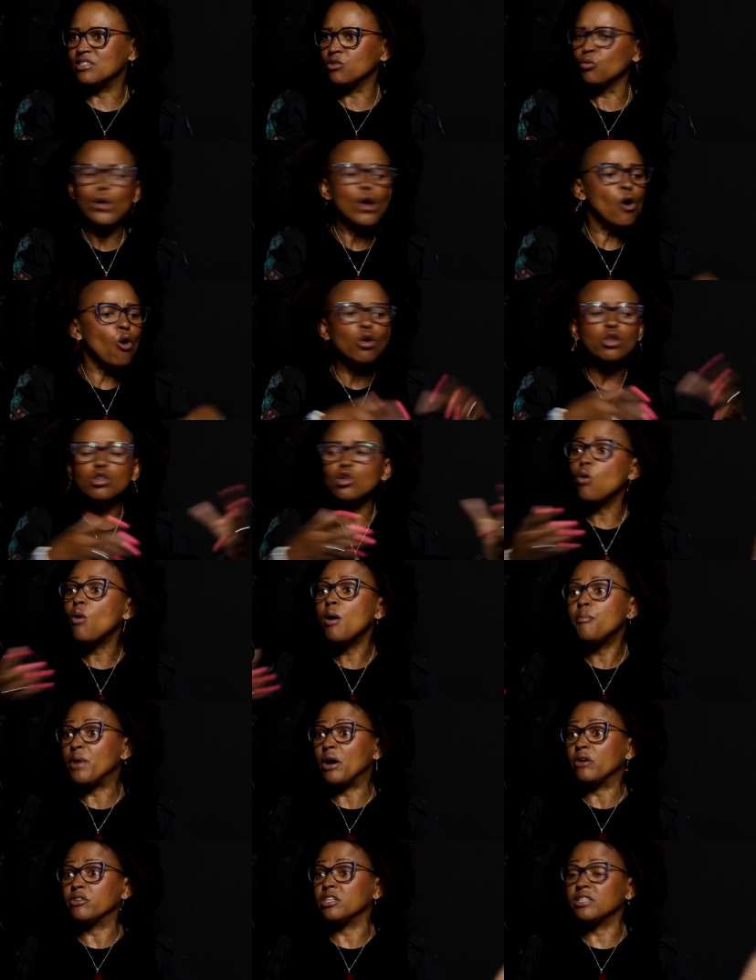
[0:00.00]
We all know
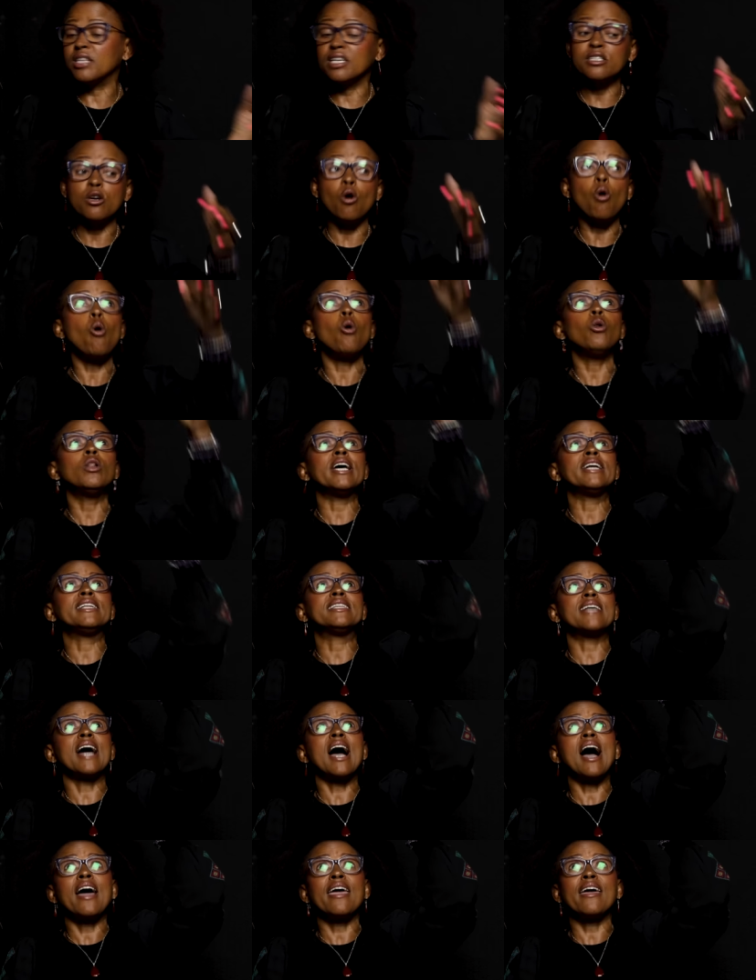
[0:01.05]
about it. There's a whole
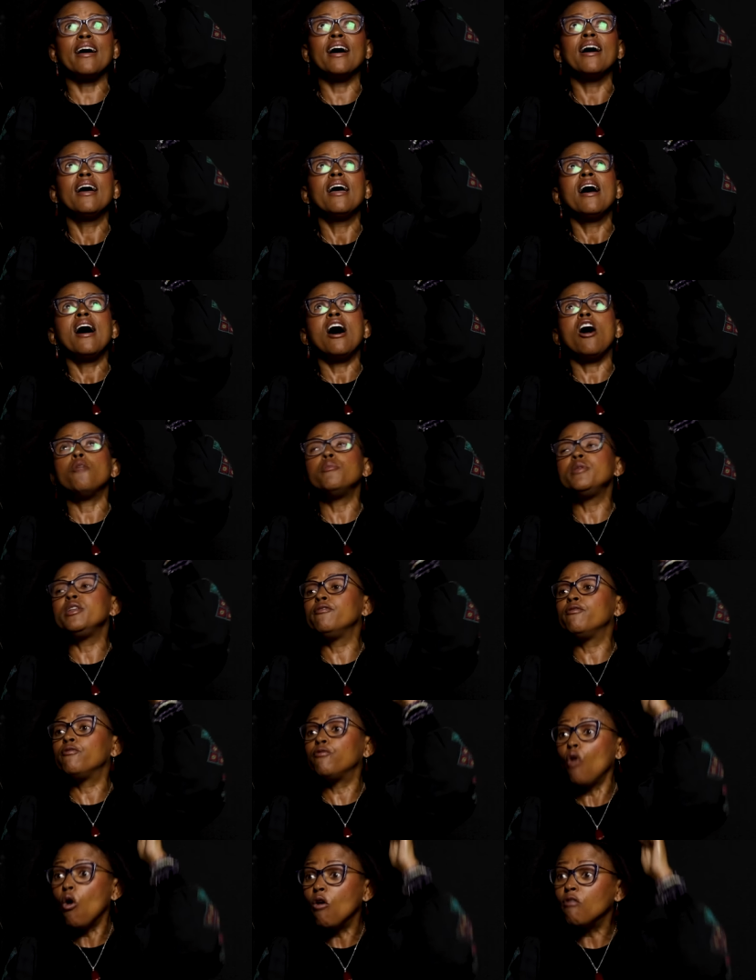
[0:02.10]
entire, how many,
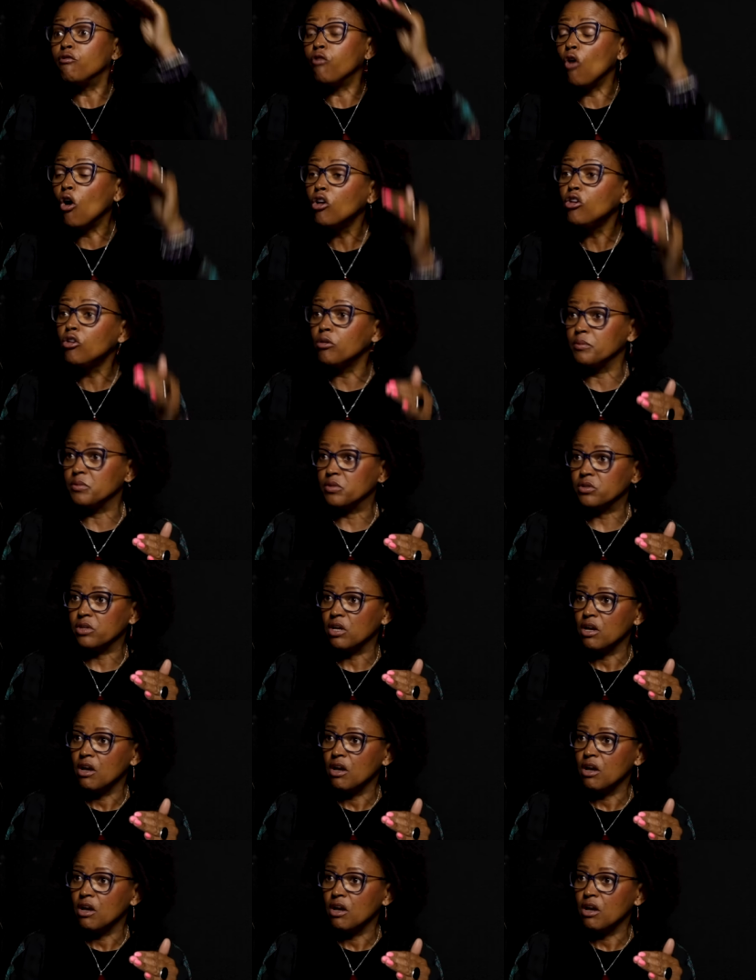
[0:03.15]
four volumes